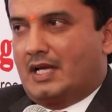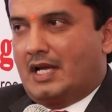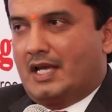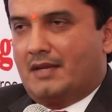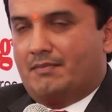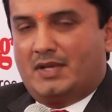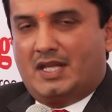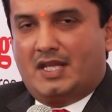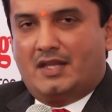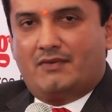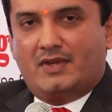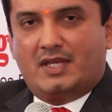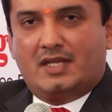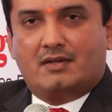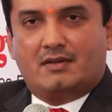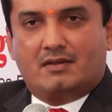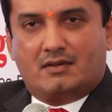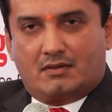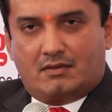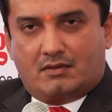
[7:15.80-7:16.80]
believe
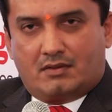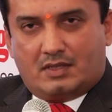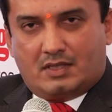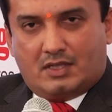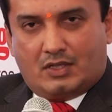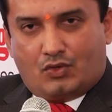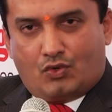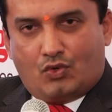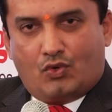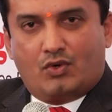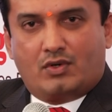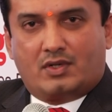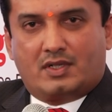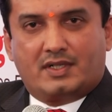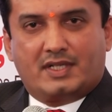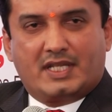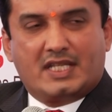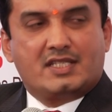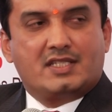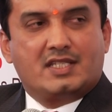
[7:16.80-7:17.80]
in a quote,
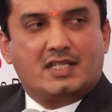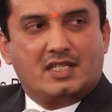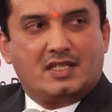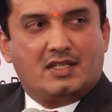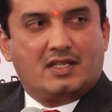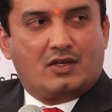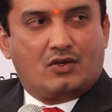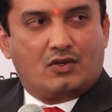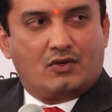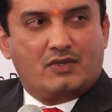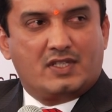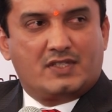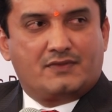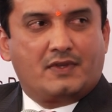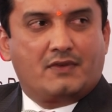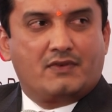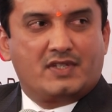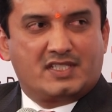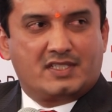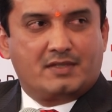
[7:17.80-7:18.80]
destiny always
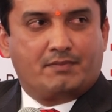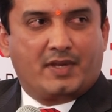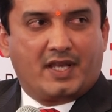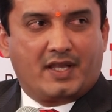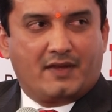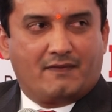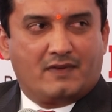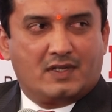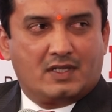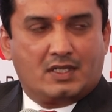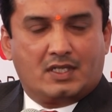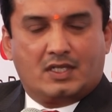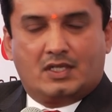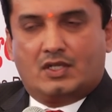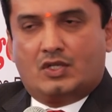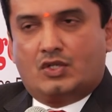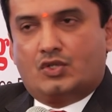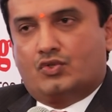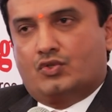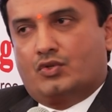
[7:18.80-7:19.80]
favors the brave.
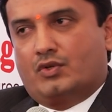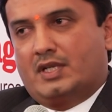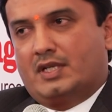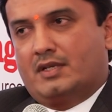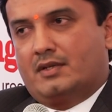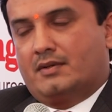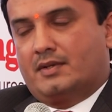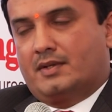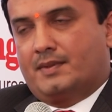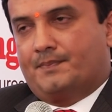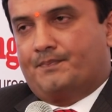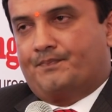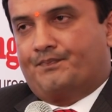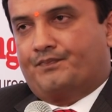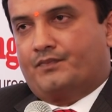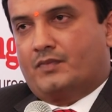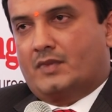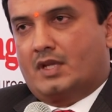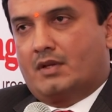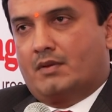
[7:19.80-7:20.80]
So in
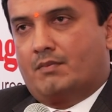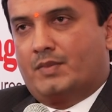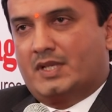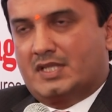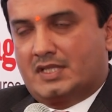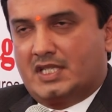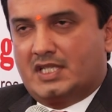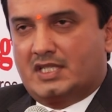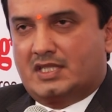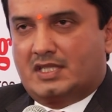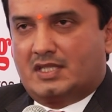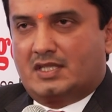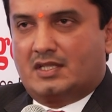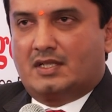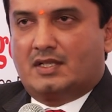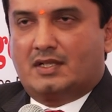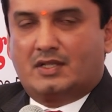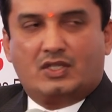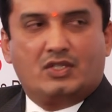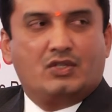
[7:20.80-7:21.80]
business... Your
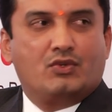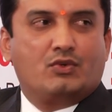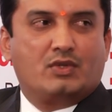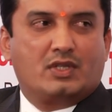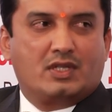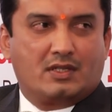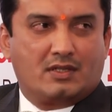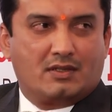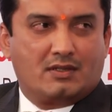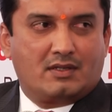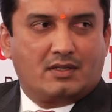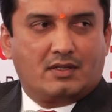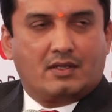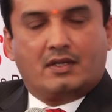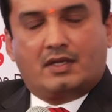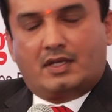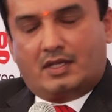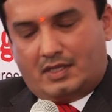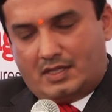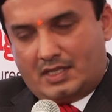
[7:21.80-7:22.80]
sports you, gave you bravery in
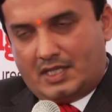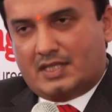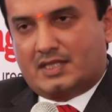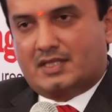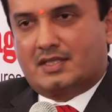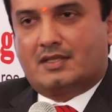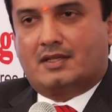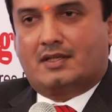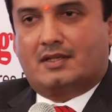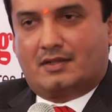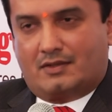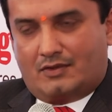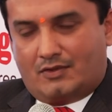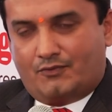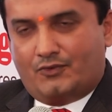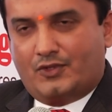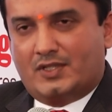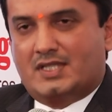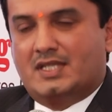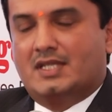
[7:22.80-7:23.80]
business? Yes,
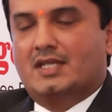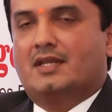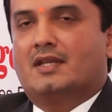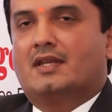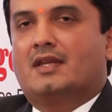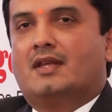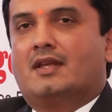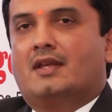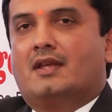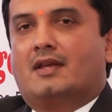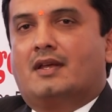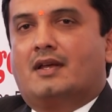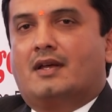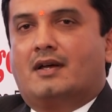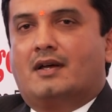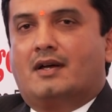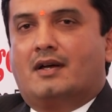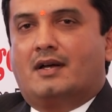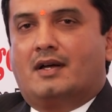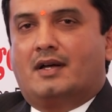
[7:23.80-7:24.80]
obviously.
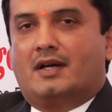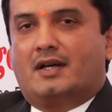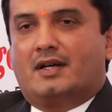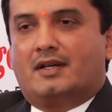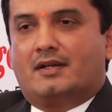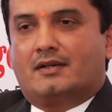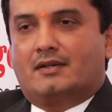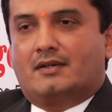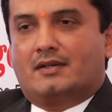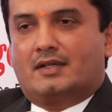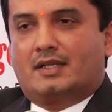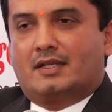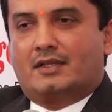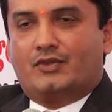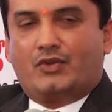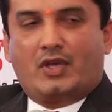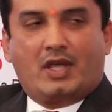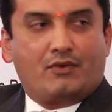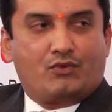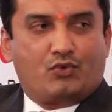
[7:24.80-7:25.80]
Uh, you
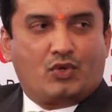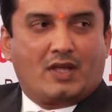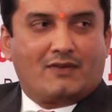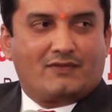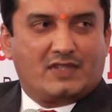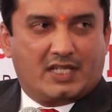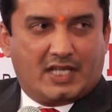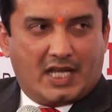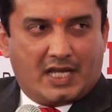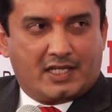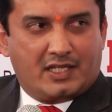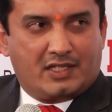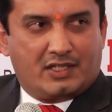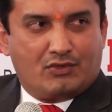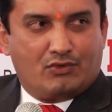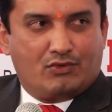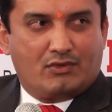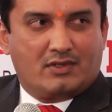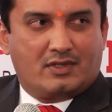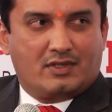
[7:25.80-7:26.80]
have to have that
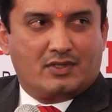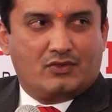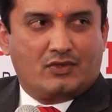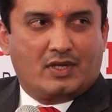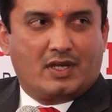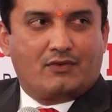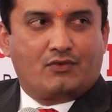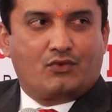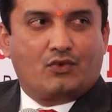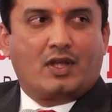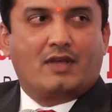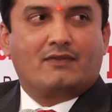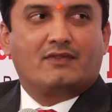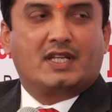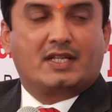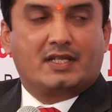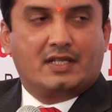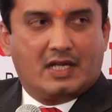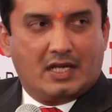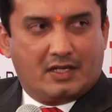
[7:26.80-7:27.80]
attitude, you have to have
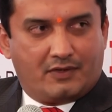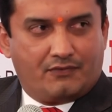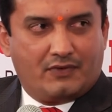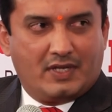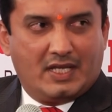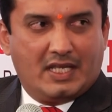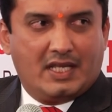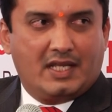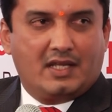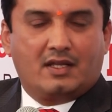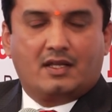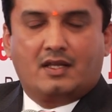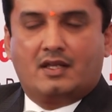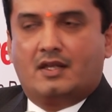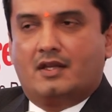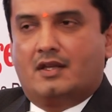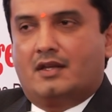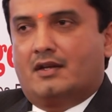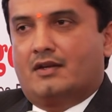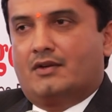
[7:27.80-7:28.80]
that gut feeling
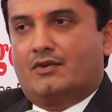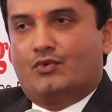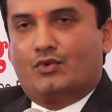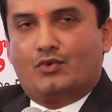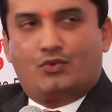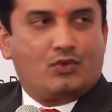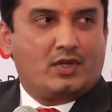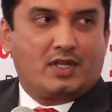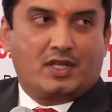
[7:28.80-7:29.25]
to do any